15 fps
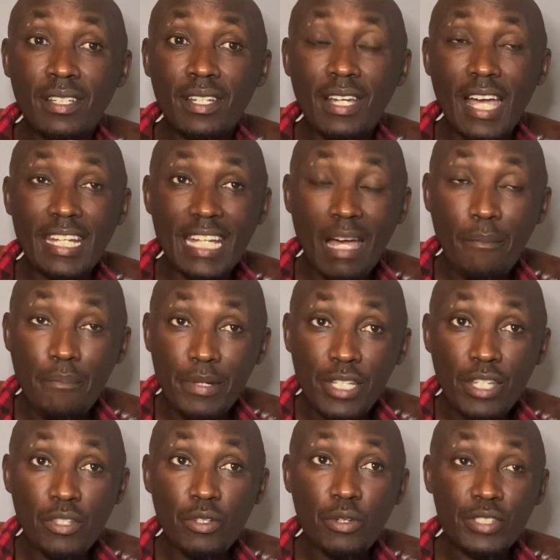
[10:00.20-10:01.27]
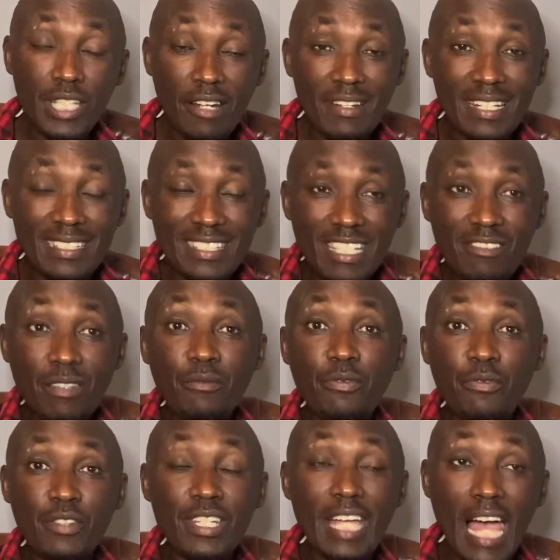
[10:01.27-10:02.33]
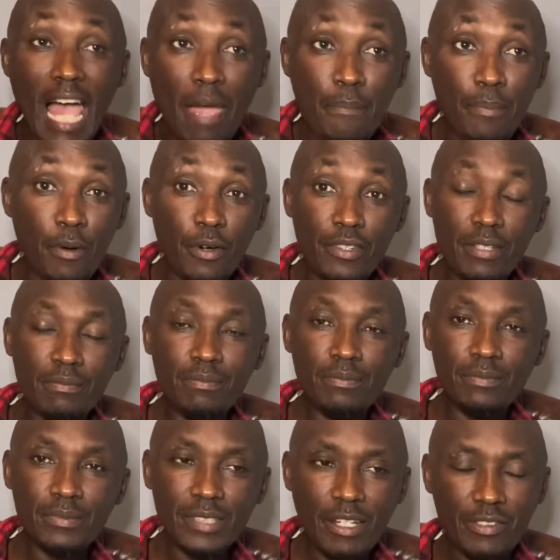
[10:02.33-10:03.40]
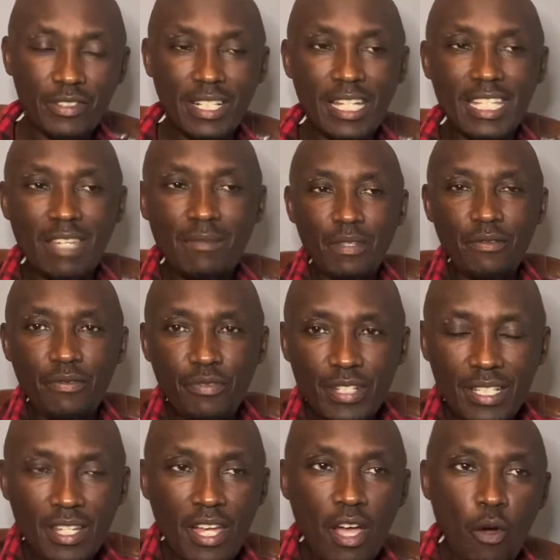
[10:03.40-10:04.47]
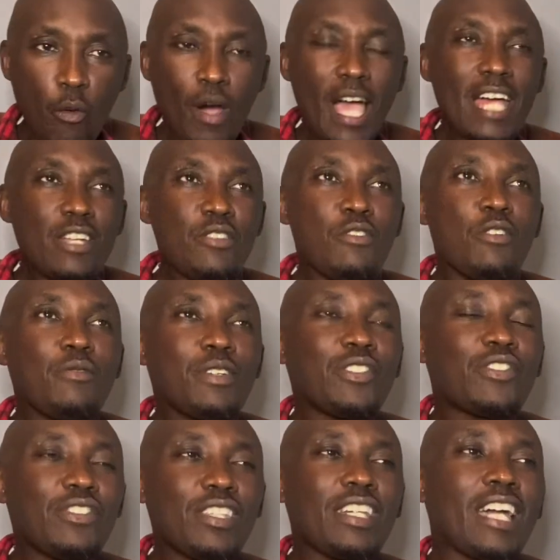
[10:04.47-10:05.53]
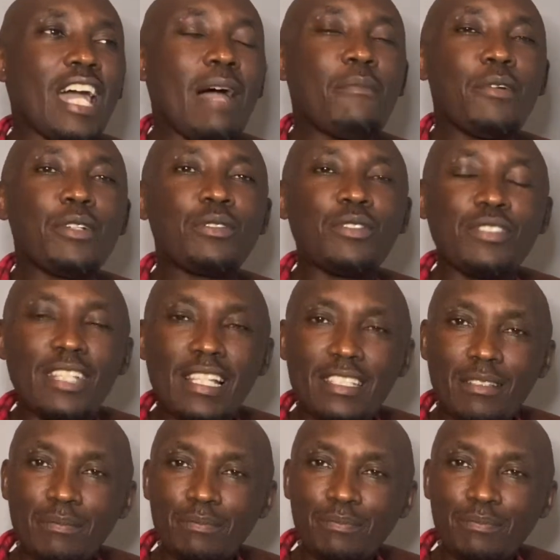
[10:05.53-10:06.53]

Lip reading: and I'm bringing those and I'm going to give them free. I bought them. I was going to give free. Why do you always think I'm going to sell them?